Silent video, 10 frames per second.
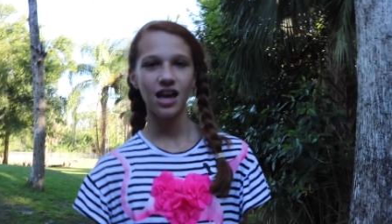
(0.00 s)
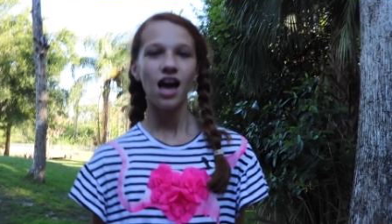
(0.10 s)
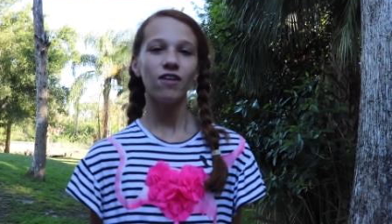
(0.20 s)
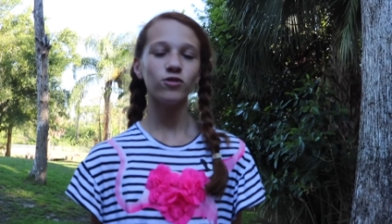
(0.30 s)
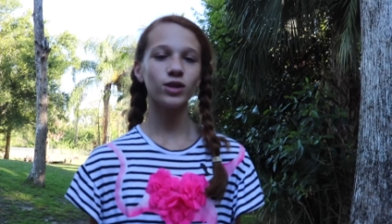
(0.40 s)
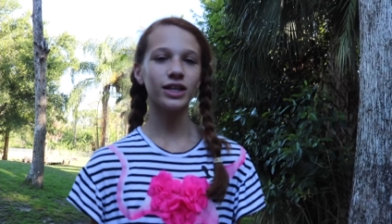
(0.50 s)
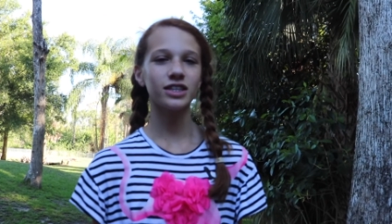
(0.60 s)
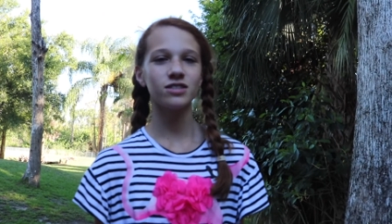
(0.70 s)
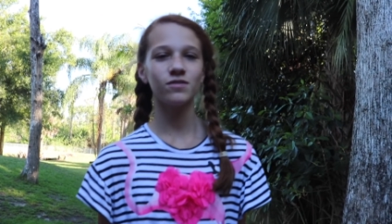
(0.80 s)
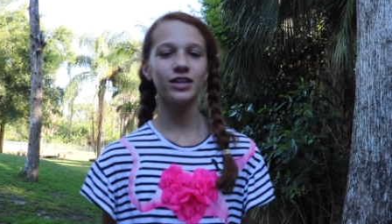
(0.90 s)
If you like
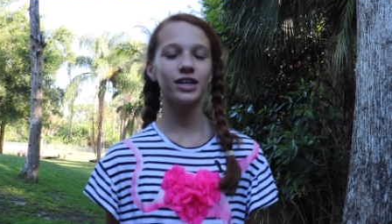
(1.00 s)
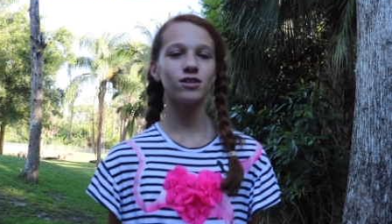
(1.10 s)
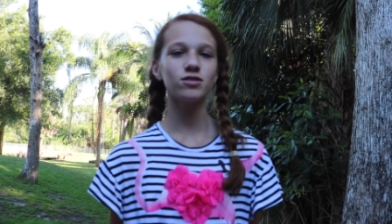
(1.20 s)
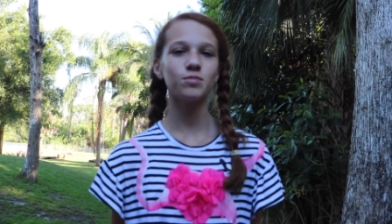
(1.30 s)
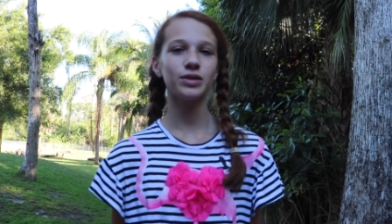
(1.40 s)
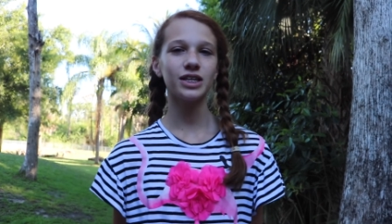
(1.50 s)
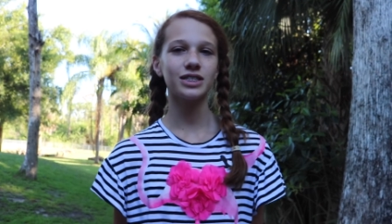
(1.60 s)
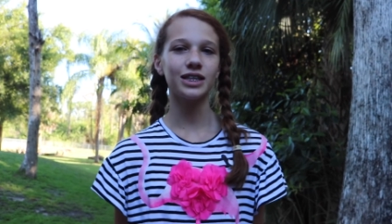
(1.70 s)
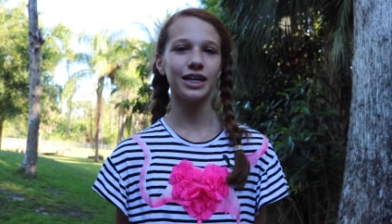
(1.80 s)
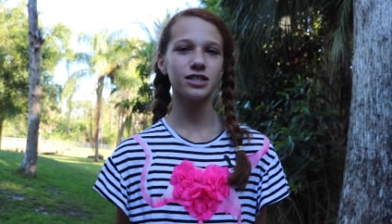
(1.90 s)
these videos, please
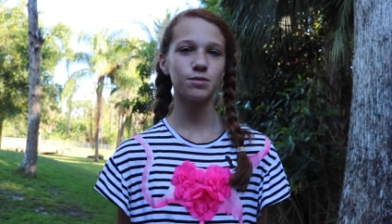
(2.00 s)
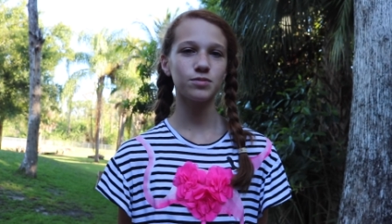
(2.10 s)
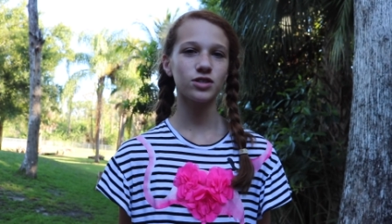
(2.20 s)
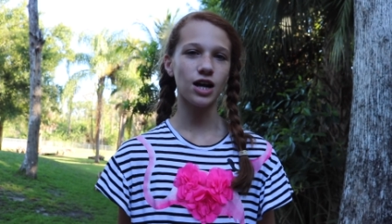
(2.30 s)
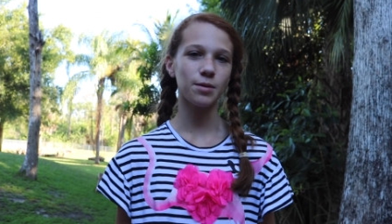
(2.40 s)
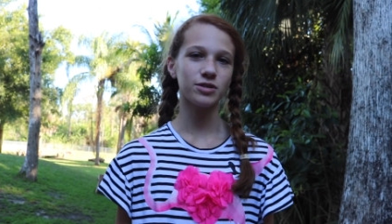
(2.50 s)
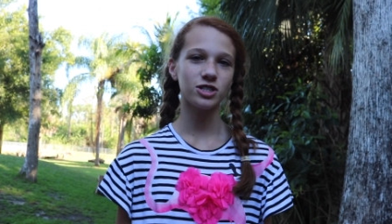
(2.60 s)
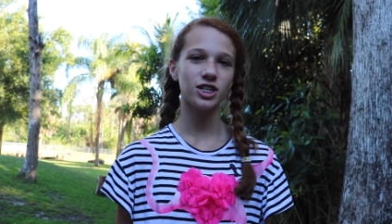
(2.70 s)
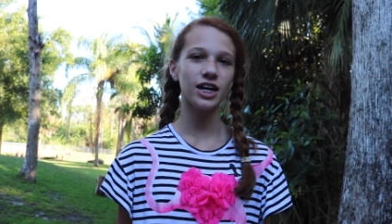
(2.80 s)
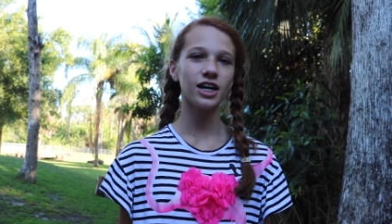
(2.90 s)
like, subscribe, and
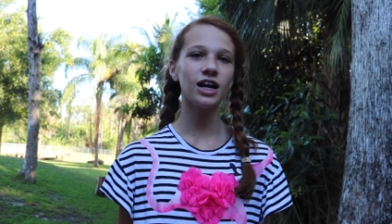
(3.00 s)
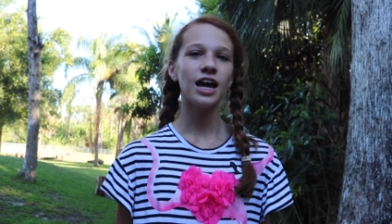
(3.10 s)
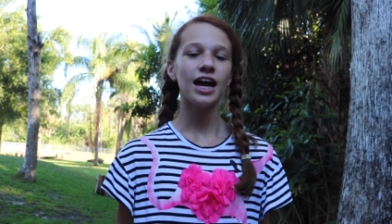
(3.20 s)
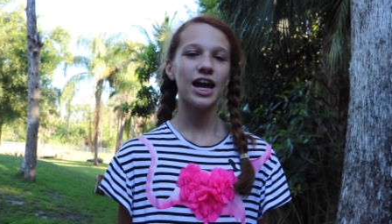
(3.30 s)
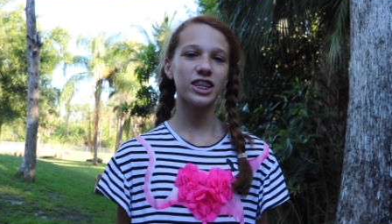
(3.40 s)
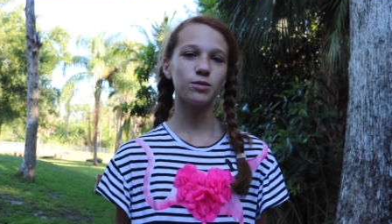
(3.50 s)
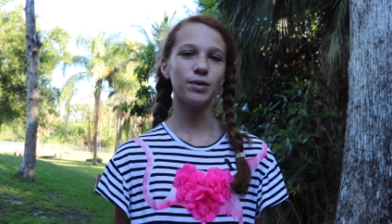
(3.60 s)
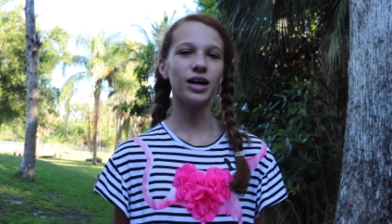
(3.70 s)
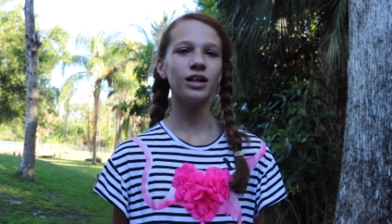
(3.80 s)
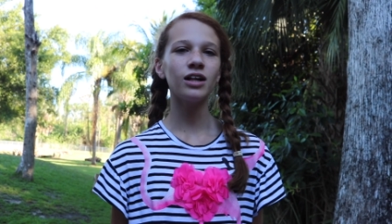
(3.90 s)
share. Hit the
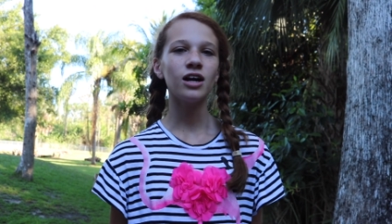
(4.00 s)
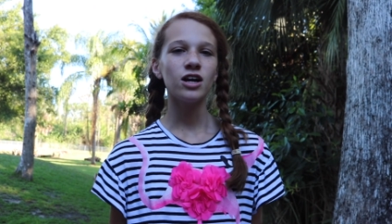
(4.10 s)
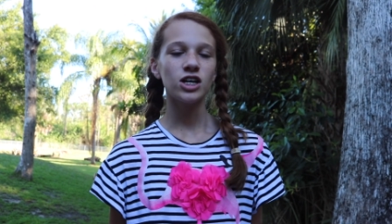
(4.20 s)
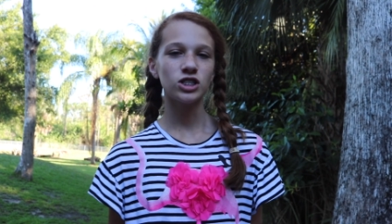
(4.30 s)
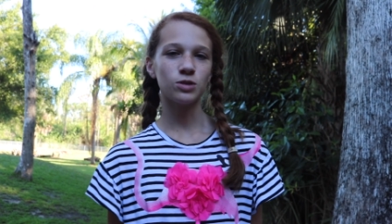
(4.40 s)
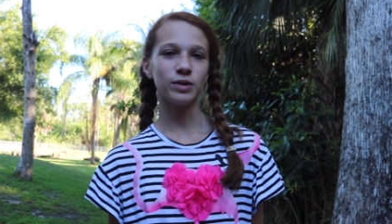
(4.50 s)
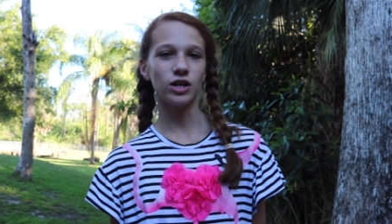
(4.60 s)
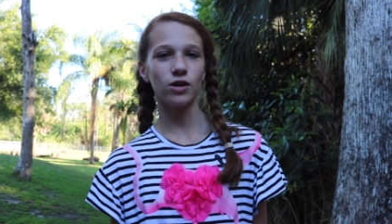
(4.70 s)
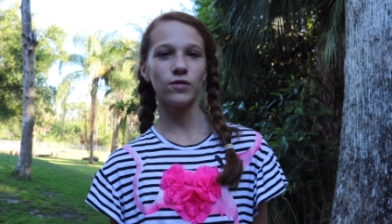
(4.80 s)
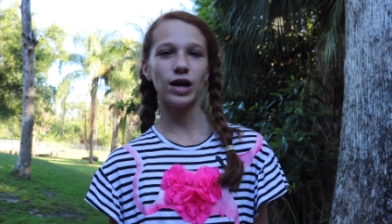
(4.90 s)
bell to be
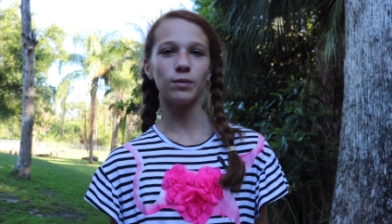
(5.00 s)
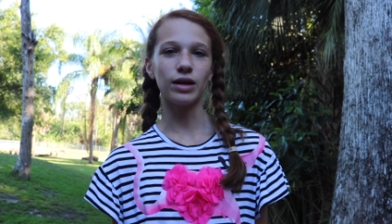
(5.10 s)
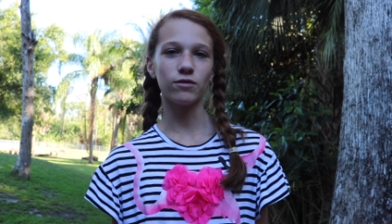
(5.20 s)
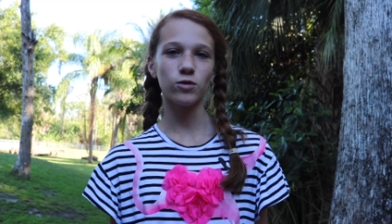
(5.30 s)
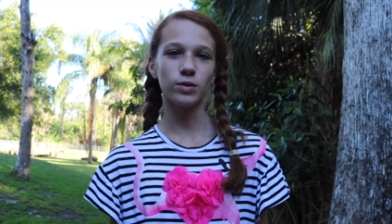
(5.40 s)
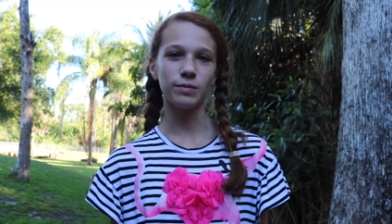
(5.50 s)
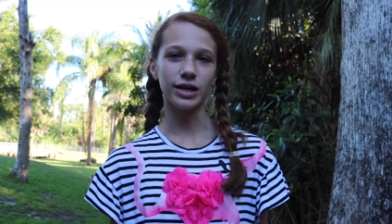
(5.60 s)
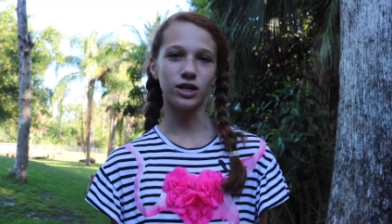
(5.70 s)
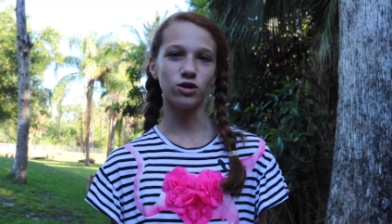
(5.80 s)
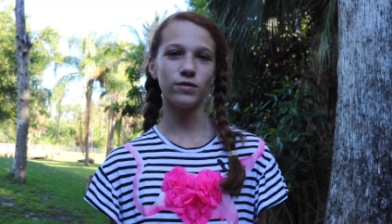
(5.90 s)
notified whenever we make
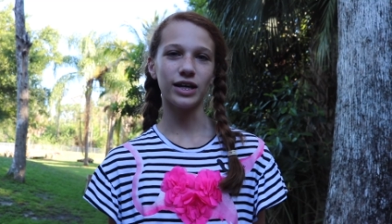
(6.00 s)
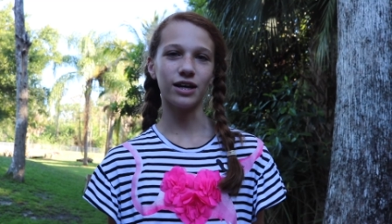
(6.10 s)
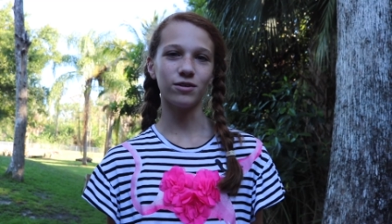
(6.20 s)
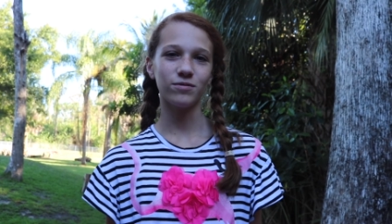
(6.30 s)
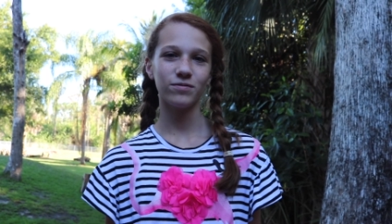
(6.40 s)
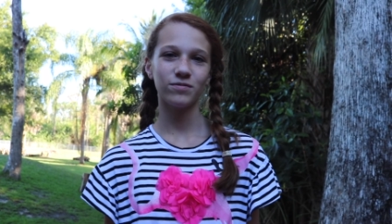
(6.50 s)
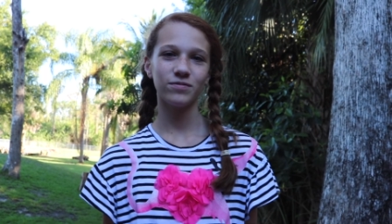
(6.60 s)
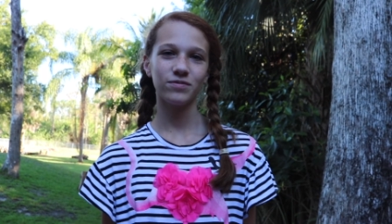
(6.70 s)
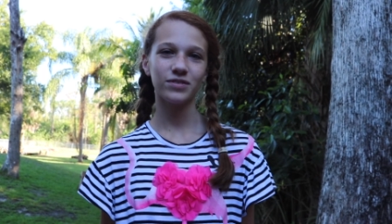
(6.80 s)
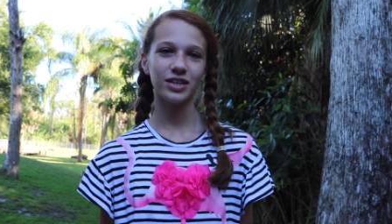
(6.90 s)
a new video.
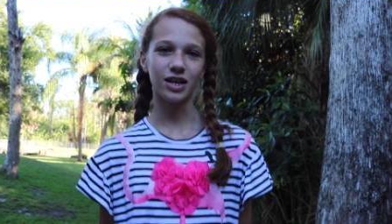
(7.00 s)
God